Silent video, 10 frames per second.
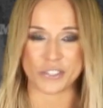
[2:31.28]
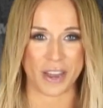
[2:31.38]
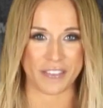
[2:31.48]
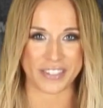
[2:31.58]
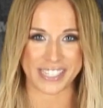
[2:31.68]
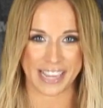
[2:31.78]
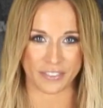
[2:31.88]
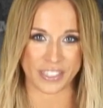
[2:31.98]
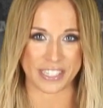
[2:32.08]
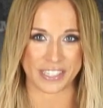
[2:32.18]
Driver
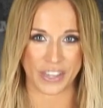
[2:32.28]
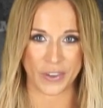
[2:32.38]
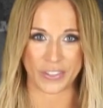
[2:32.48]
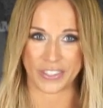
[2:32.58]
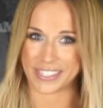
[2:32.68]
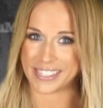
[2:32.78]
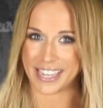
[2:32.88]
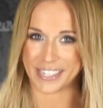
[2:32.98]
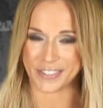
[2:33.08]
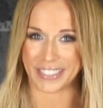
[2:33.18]
San Francisco looks
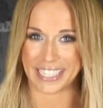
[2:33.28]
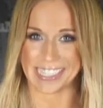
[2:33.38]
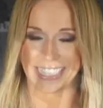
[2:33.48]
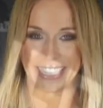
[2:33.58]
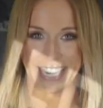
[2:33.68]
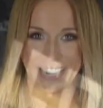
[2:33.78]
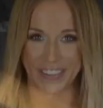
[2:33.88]
set to release late